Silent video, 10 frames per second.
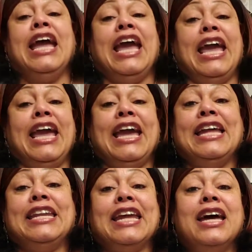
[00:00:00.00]

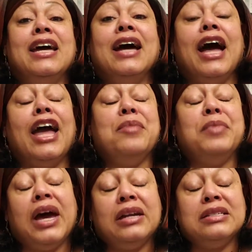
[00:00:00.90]
and I am
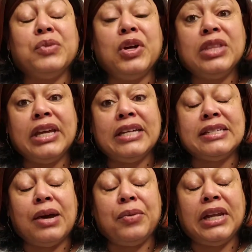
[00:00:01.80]
not as wealthy as
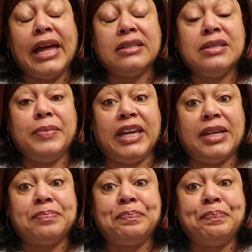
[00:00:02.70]
I would like to be.
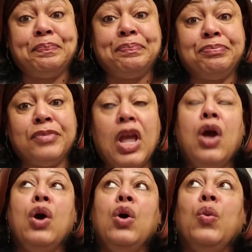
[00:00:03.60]

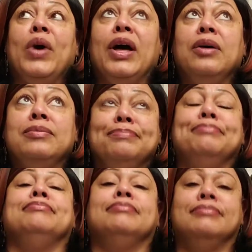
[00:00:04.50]
Well,
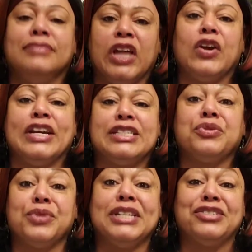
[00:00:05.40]
there is a
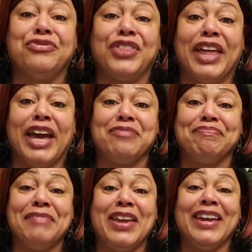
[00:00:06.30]
reason for that.
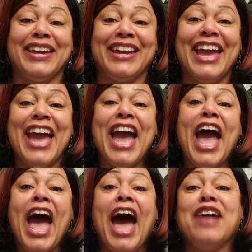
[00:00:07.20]

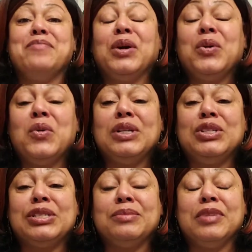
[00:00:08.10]
I've been going
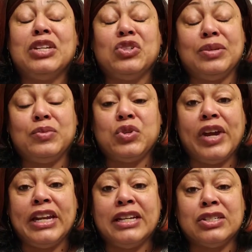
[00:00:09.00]
to some leadership
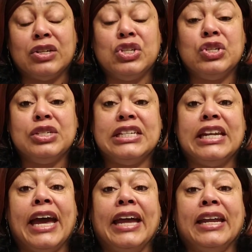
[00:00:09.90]
trainings on Tuesday
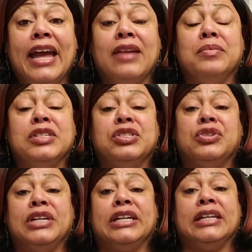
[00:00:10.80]
night at Mr.
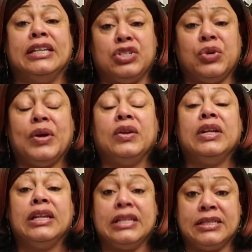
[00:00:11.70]
Dudley, Joel
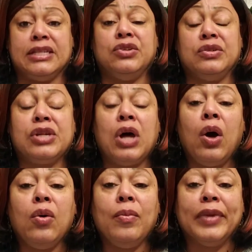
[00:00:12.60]
Dudley Sr.'s
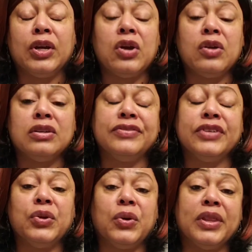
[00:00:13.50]
home in
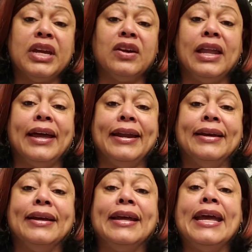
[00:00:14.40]
Kernersville, North Carolina.